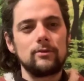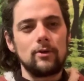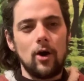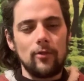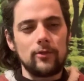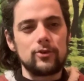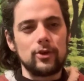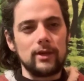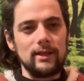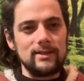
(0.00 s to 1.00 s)
on the
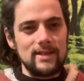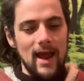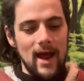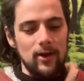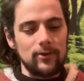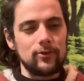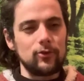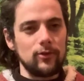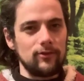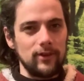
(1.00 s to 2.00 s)
journey down to
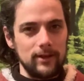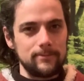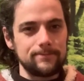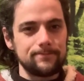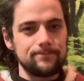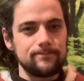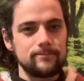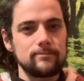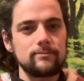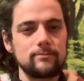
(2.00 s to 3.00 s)
the feet.
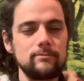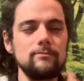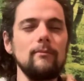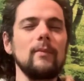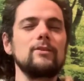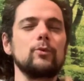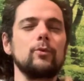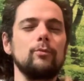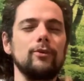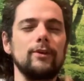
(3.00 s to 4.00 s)
So we'll
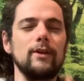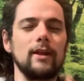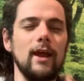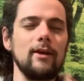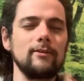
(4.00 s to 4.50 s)
breathe in and out.